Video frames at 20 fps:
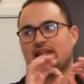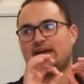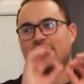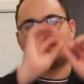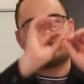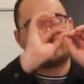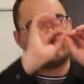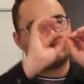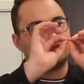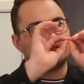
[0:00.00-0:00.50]
like
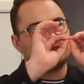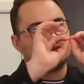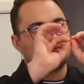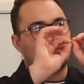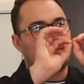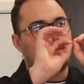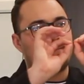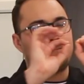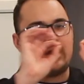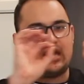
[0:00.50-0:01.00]

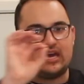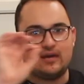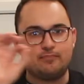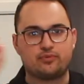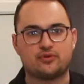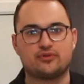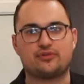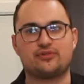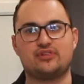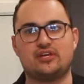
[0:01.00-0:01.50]

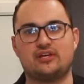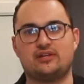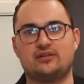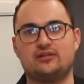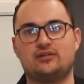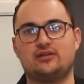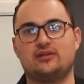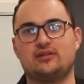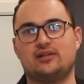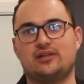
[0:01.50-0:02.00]
paper thin
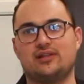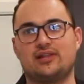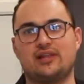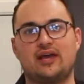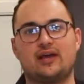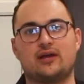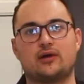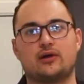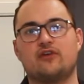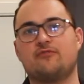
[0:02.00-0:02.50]

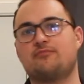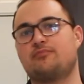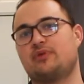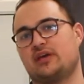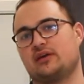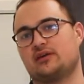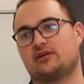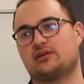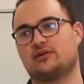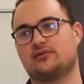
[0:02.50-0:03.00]
layer of
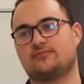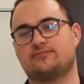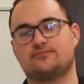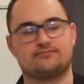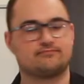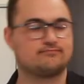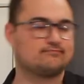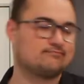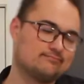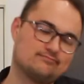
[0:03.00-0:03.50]
pink.
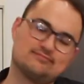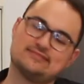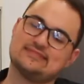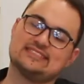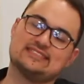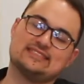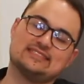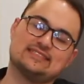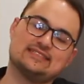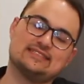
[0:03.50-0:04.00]

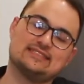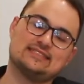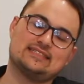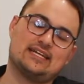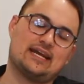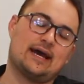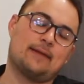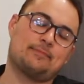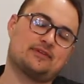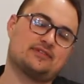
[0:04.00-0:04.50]

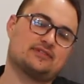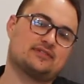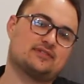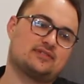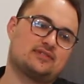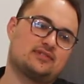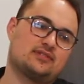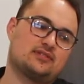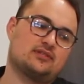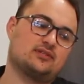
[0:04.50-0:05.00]
It
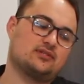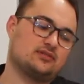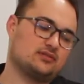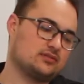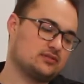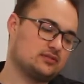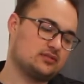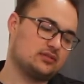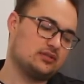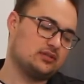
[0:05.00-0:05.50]
happens.
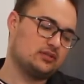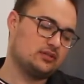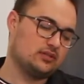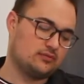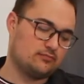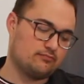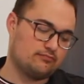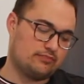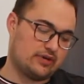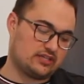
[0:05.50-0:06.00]

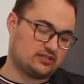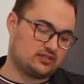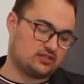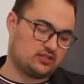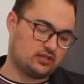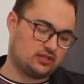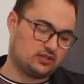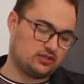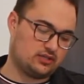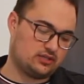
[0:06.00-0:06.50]
But
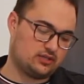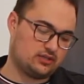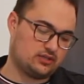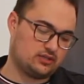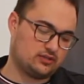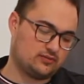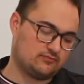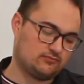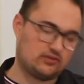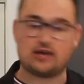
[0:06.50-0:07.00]

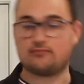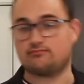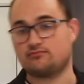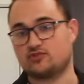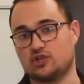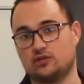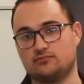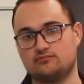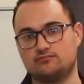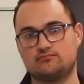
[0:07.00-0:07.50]
yeah,
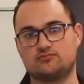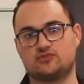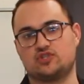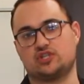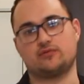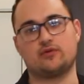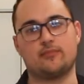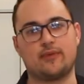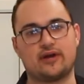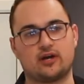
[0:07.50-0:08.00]
so
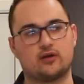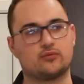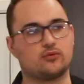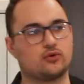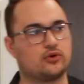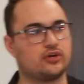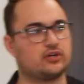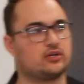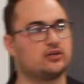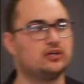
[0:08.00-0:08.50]
chicken went back on real
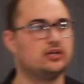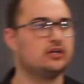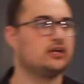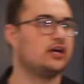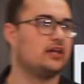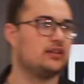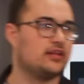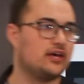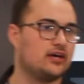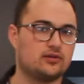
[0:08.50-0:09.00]
quick,
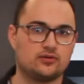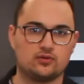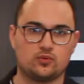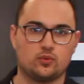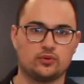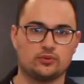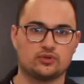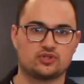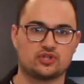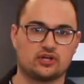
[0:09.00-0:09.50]
and then
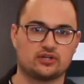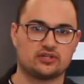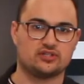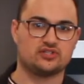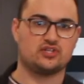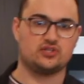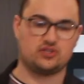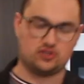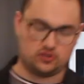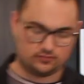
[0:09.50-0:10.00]
we shall
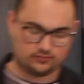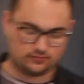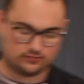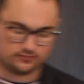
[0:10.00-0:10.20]
continue.